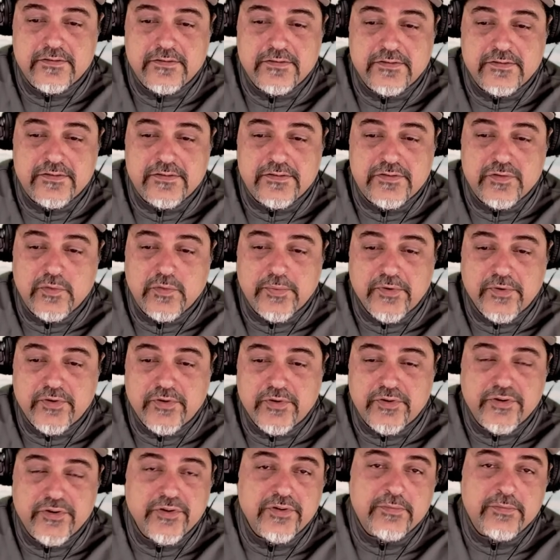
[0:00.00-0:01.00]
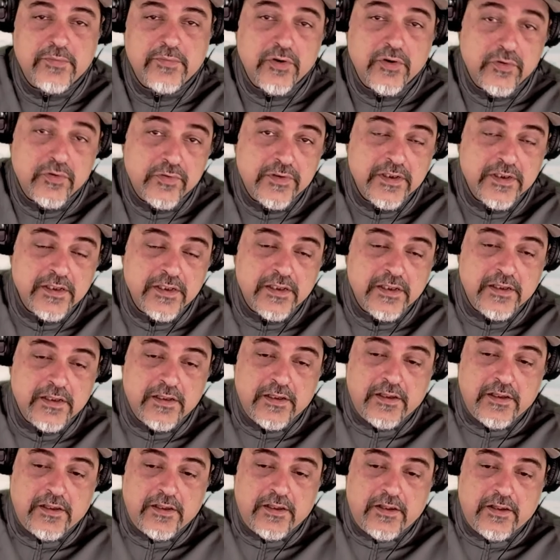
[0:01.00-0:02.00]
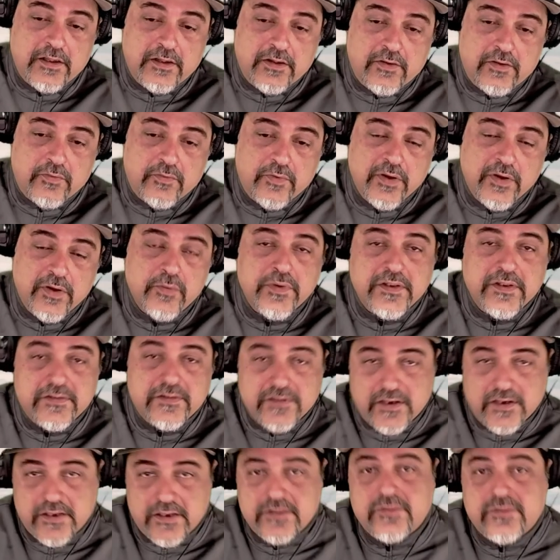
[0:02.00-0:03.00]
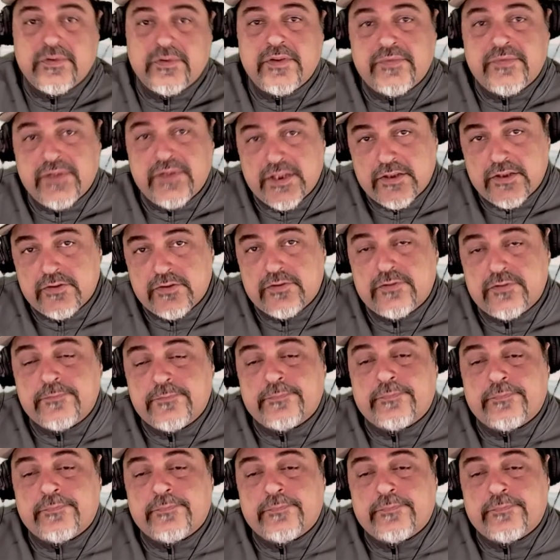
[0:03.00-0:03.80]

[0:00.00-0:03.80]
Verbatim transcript: super nerd mode when we saw the reveal